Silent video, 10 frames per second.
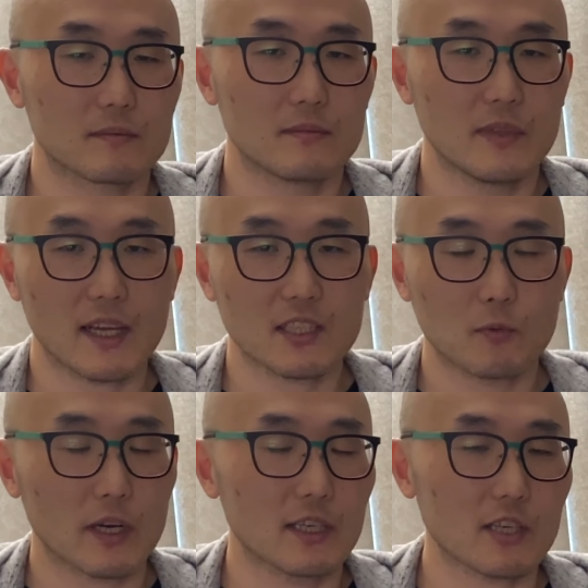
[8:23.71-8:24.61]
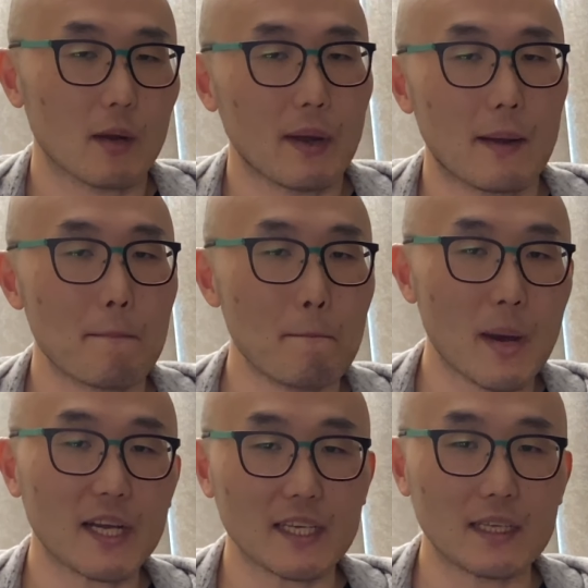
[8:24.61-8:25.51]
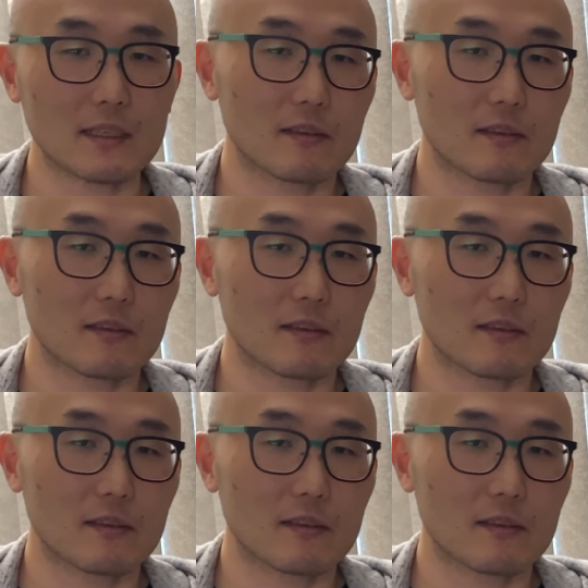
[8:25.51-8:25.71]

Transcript: Next, we're going to talk about money.